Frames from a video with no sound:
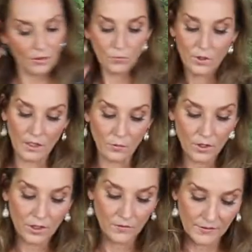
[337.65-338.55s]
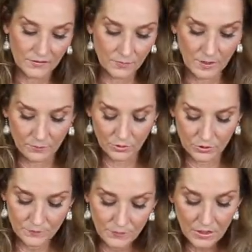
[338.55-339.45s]
while I work on these
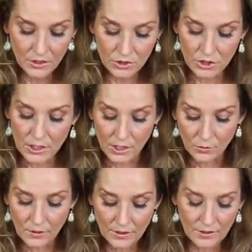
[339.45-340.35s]
peppers. So